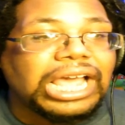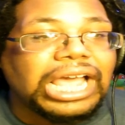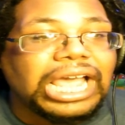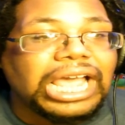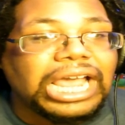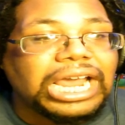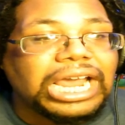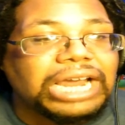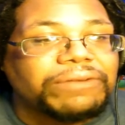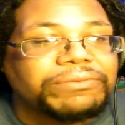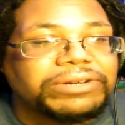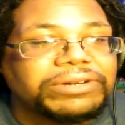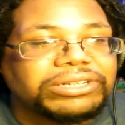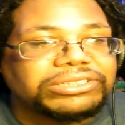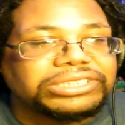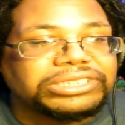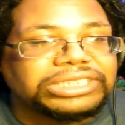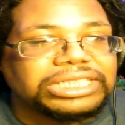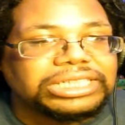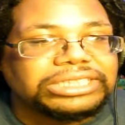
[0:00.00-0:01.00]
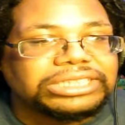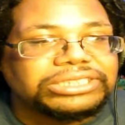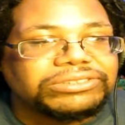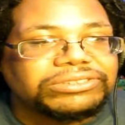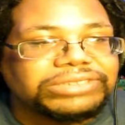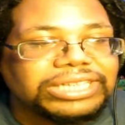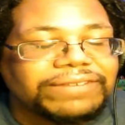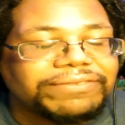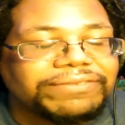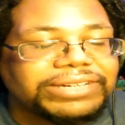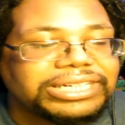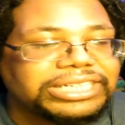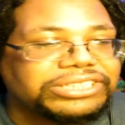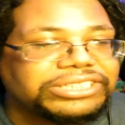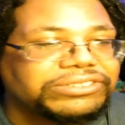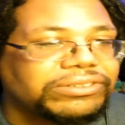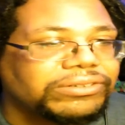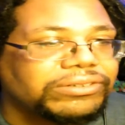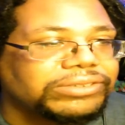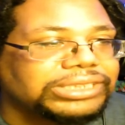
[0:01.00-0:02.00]
And we understand that you definitely
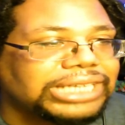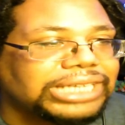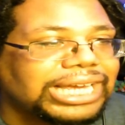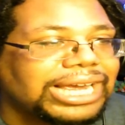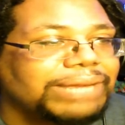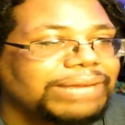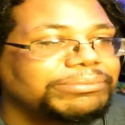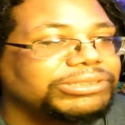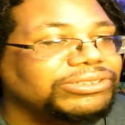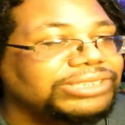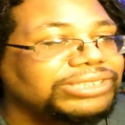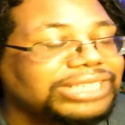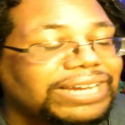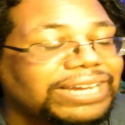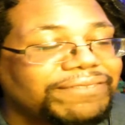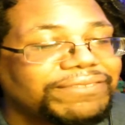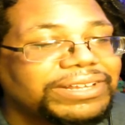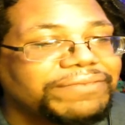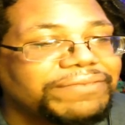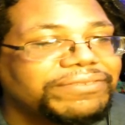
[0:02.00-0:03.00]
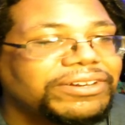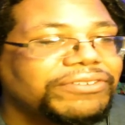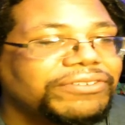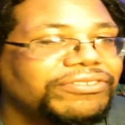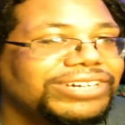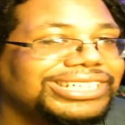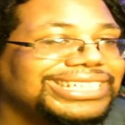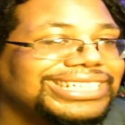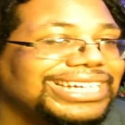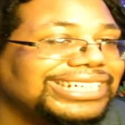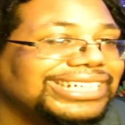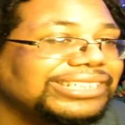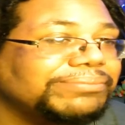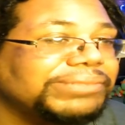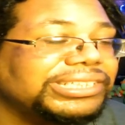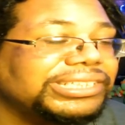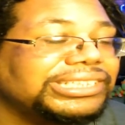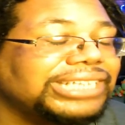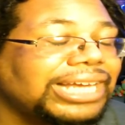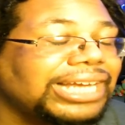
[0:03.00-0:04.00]
need your own time. So definitely feel free to take as
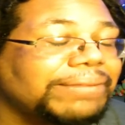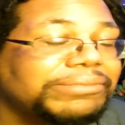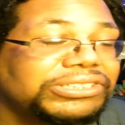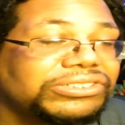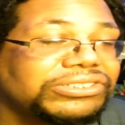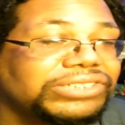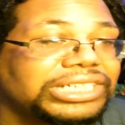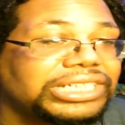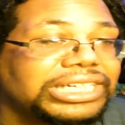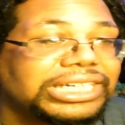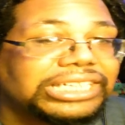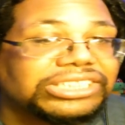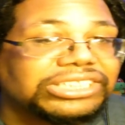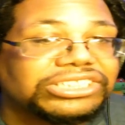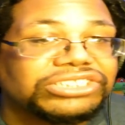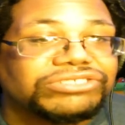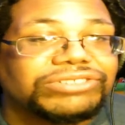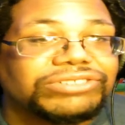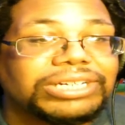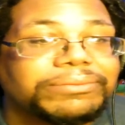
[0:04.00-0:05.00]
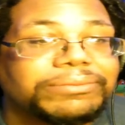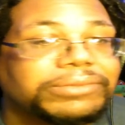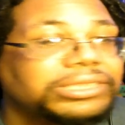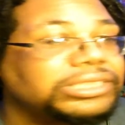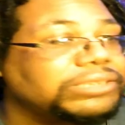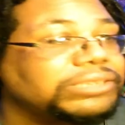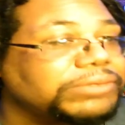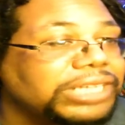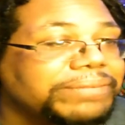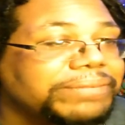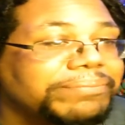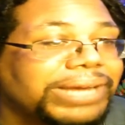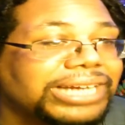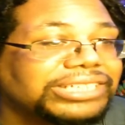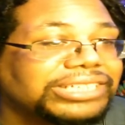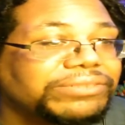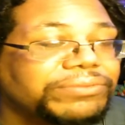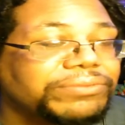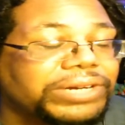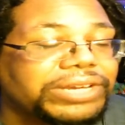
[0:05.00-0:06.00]
much time as you need as a streamer to get
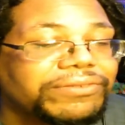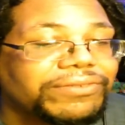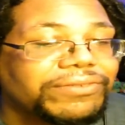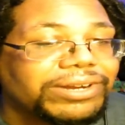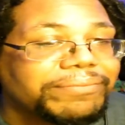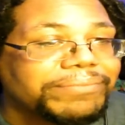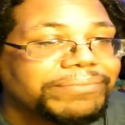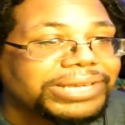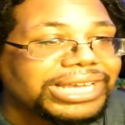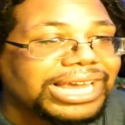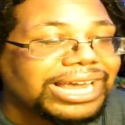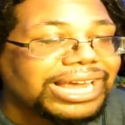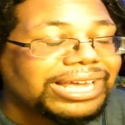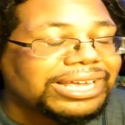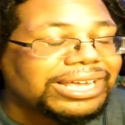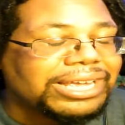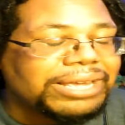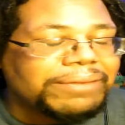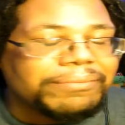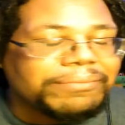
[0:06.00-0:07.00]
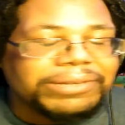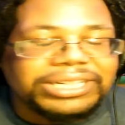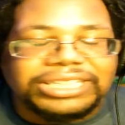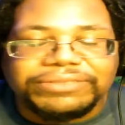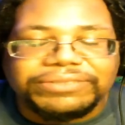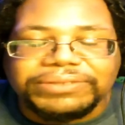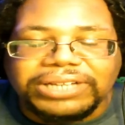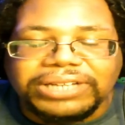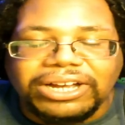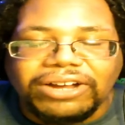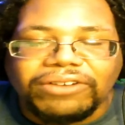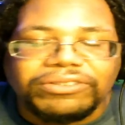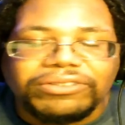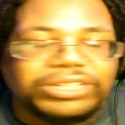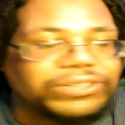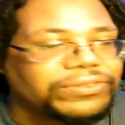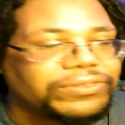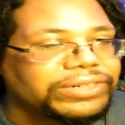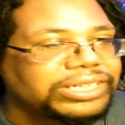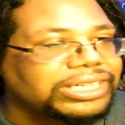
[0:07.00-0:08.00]
back to where you want to be at. Because we all
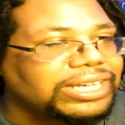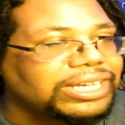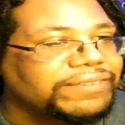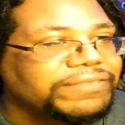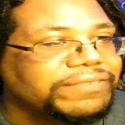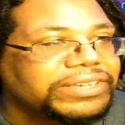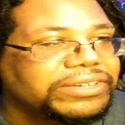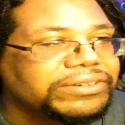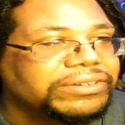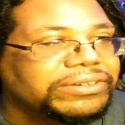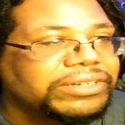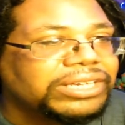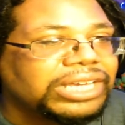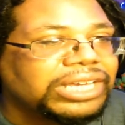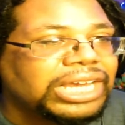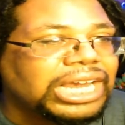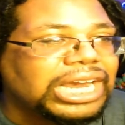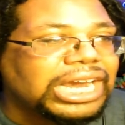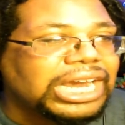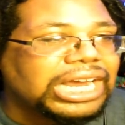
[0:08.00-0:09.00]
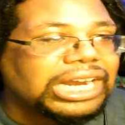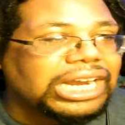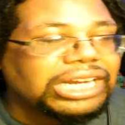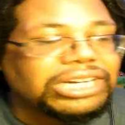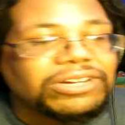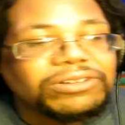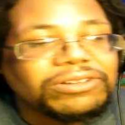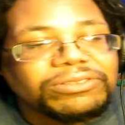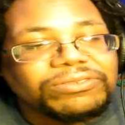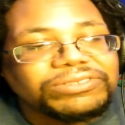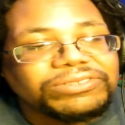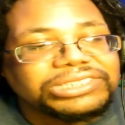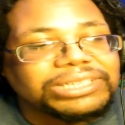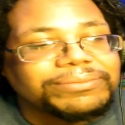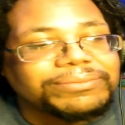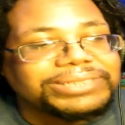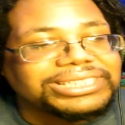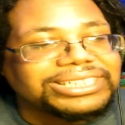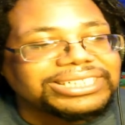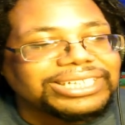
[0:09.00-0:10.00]
know and love you. And I know through
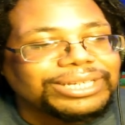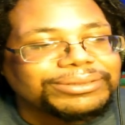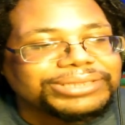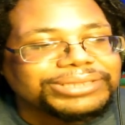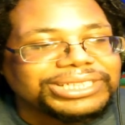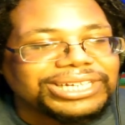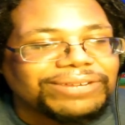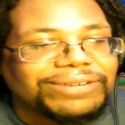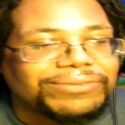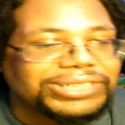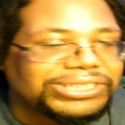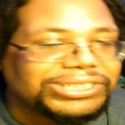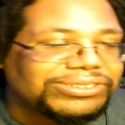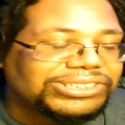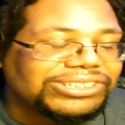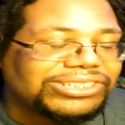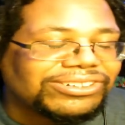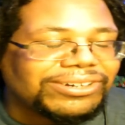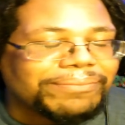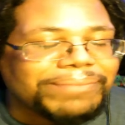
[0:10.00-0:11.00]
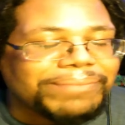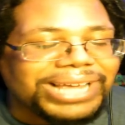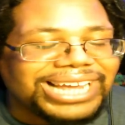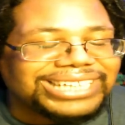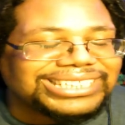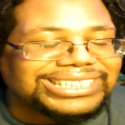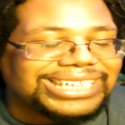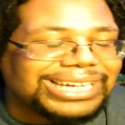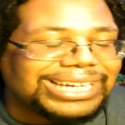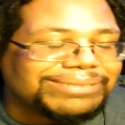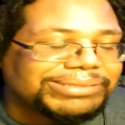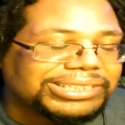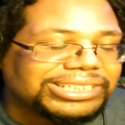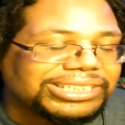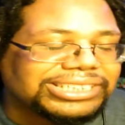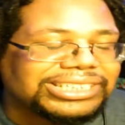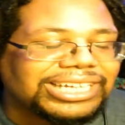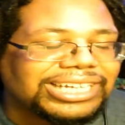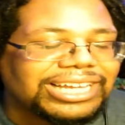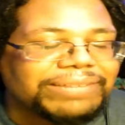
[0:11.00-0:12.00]
some of these clips, you know, we do show the bad times, the
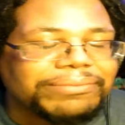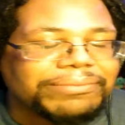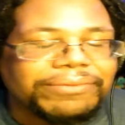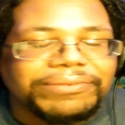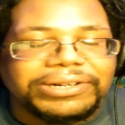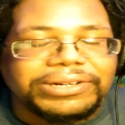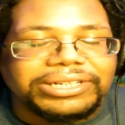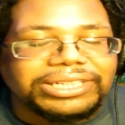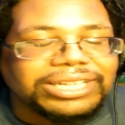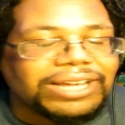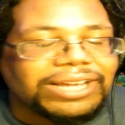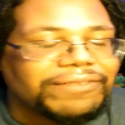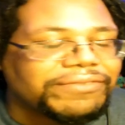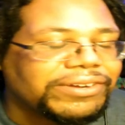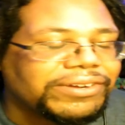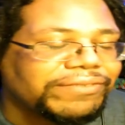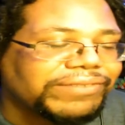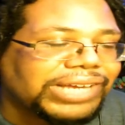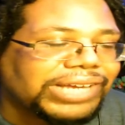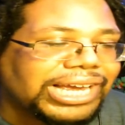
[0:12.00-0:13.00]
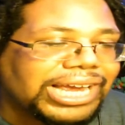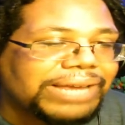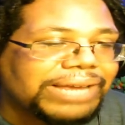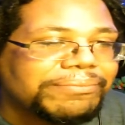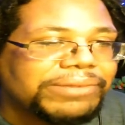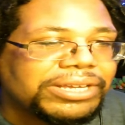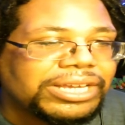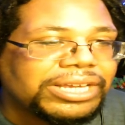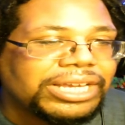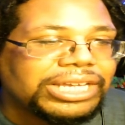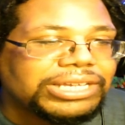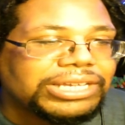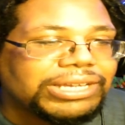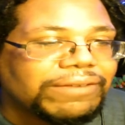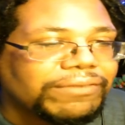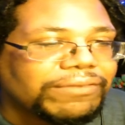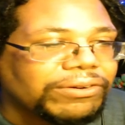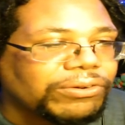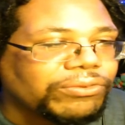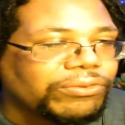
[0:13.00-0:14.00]
good times, but we love your vibe. You
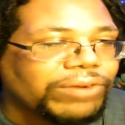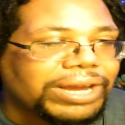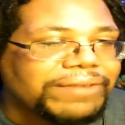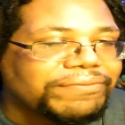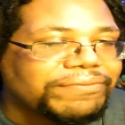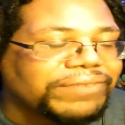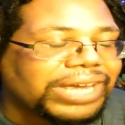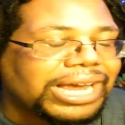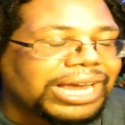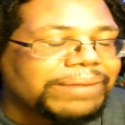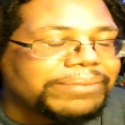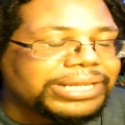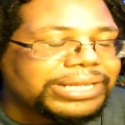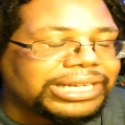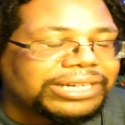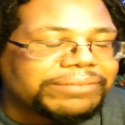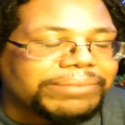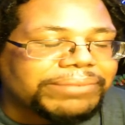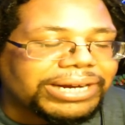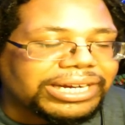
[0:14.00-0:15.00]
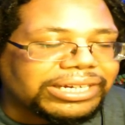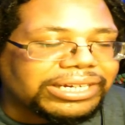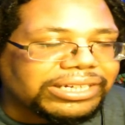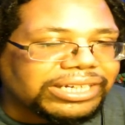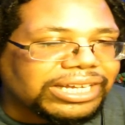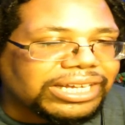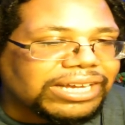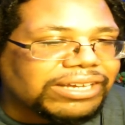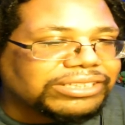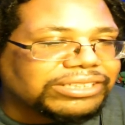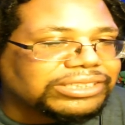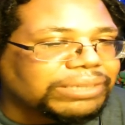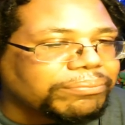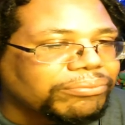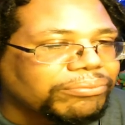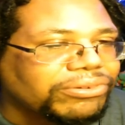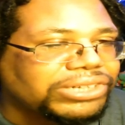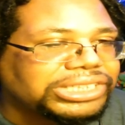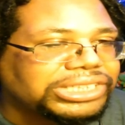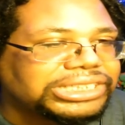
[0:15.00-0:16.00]
have a great vibe that everybody loves,
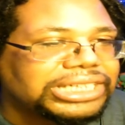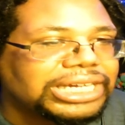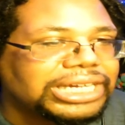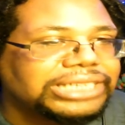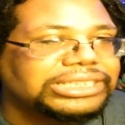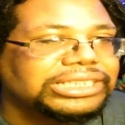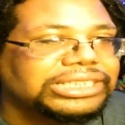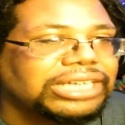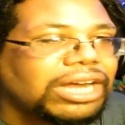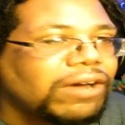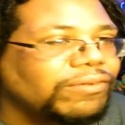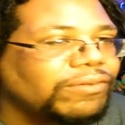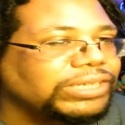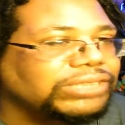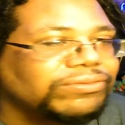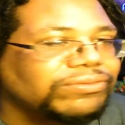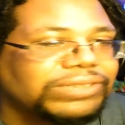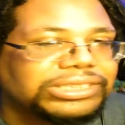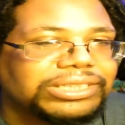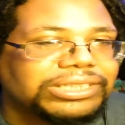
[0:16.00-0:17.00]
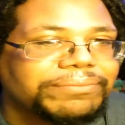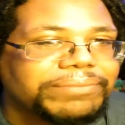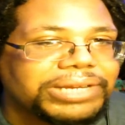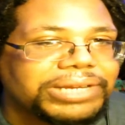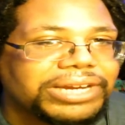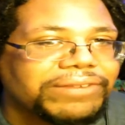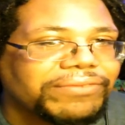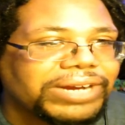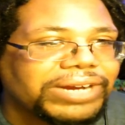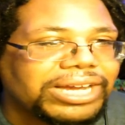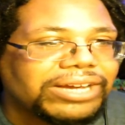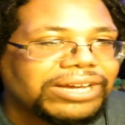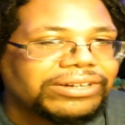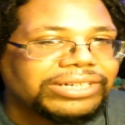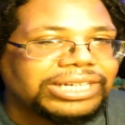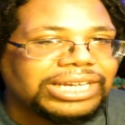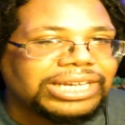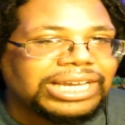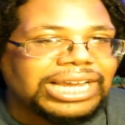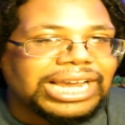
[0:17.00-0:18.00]
appreciates, and always wants to be around.